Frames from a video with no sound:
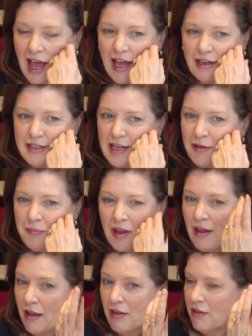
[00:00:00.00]
And uh,
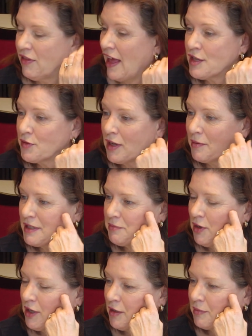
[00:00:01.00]
thanks for coming
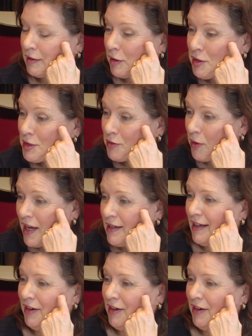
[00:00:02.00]
to Markham. It looks great